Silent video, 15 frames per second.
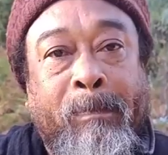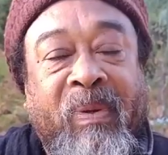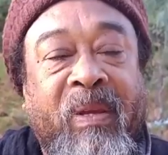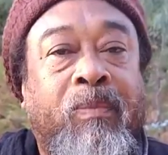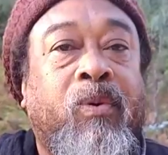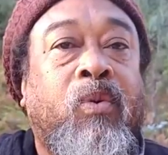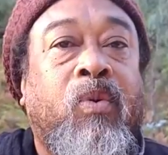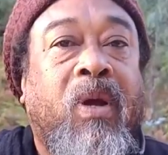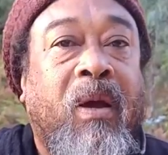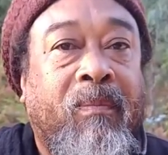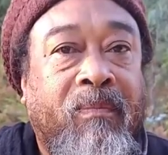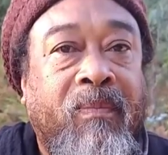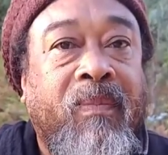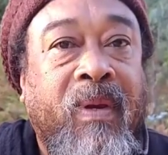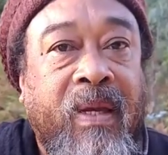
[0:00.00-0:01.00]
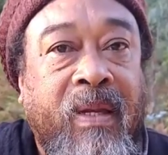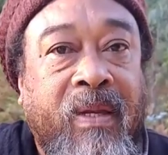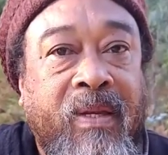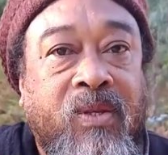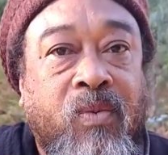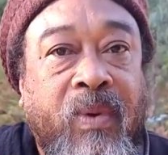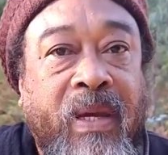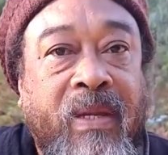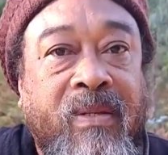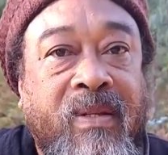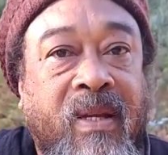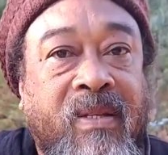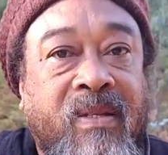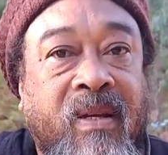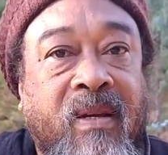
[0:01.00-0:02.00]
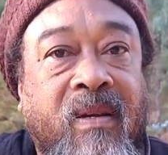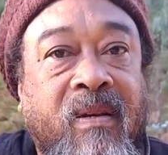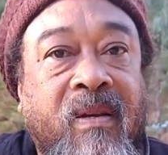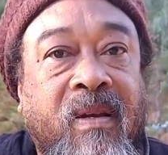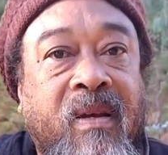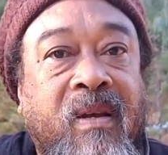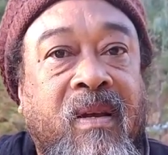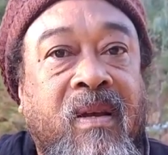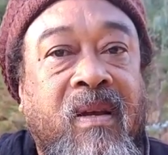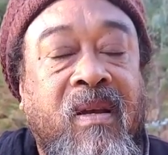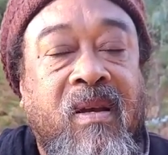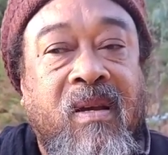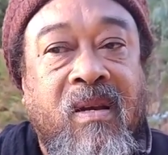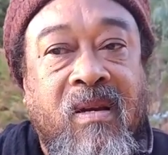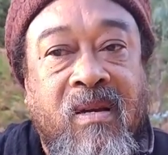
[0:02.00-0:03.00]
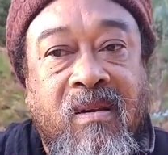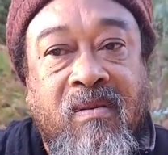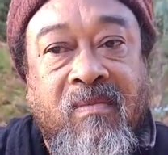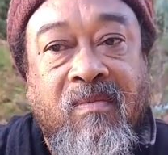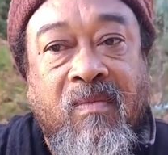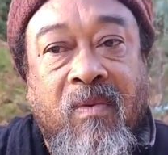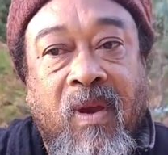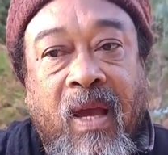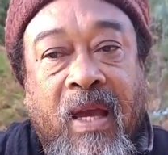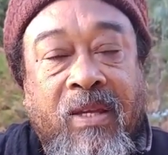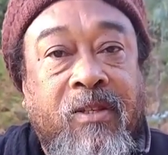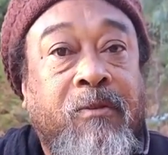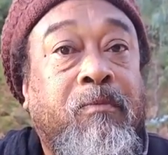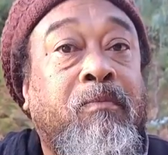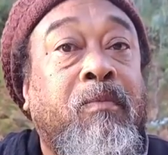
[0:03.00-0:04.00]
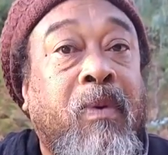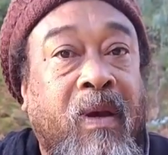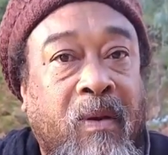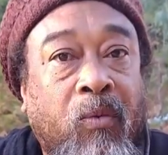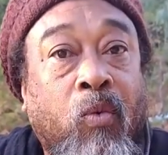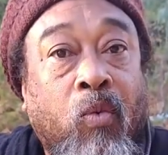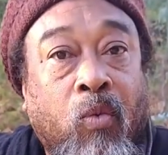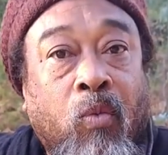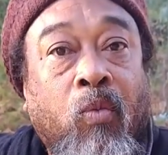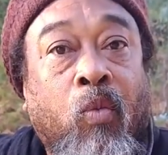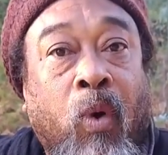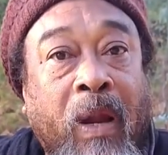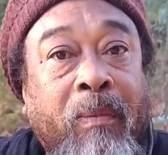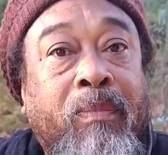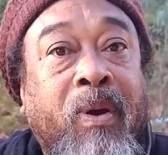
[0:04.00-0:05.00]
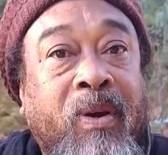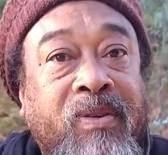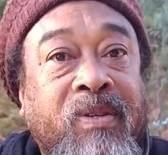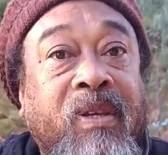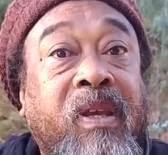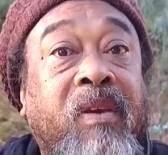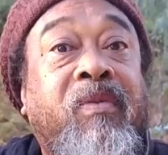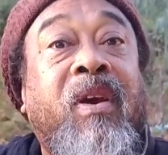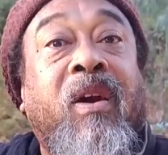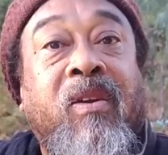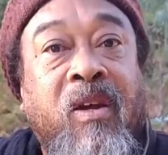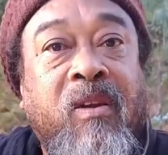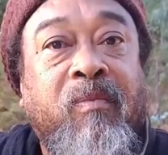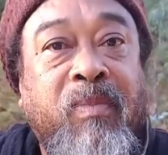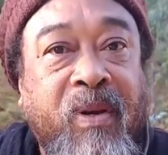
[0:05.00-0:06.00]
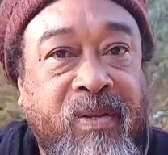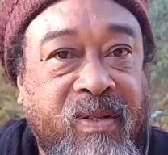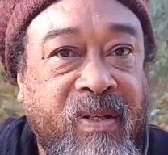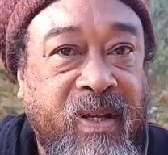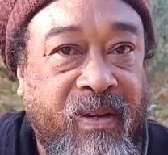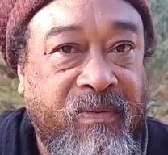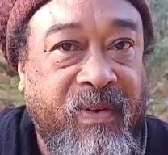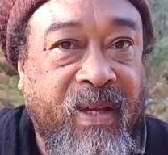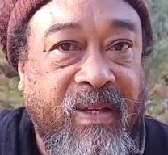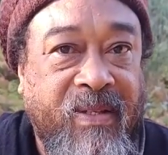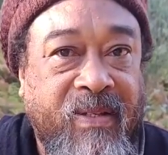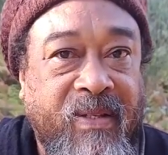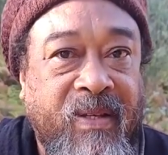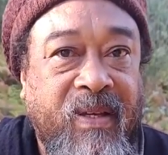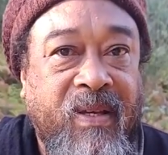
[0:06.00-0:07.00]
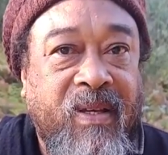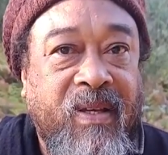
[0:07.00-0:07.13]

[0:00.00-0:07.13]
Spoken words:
people who come in this way in satsang as one person giving another person advice,